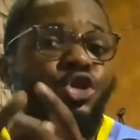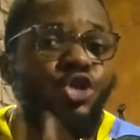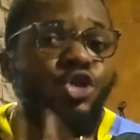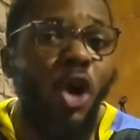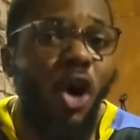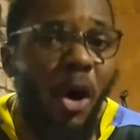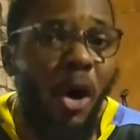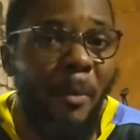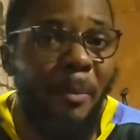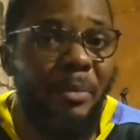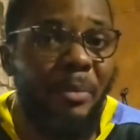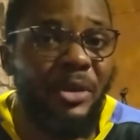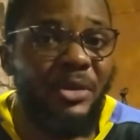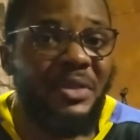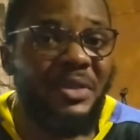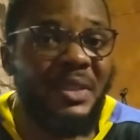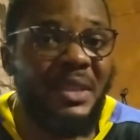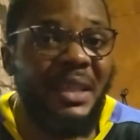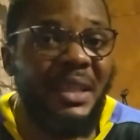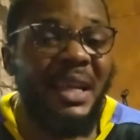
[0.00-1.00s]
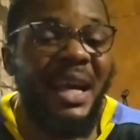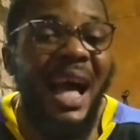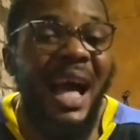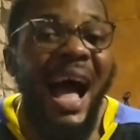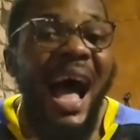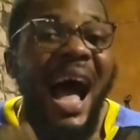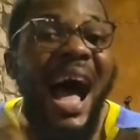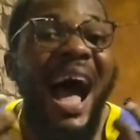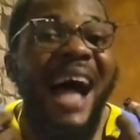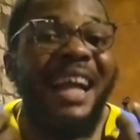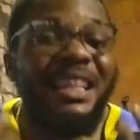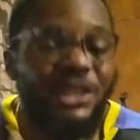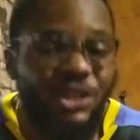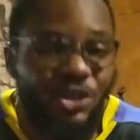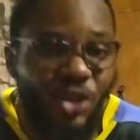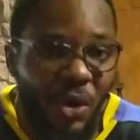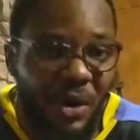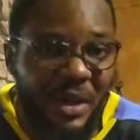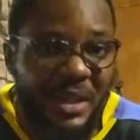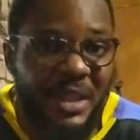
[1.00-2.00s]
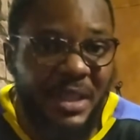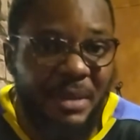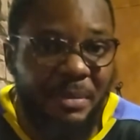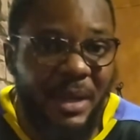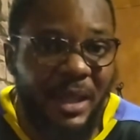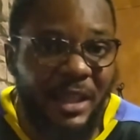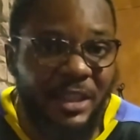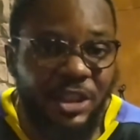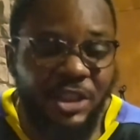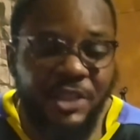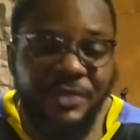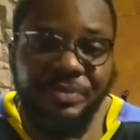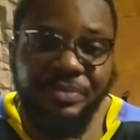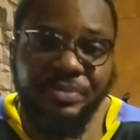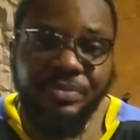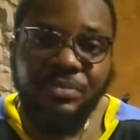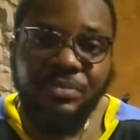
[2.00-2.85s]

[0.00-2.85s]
your music and your image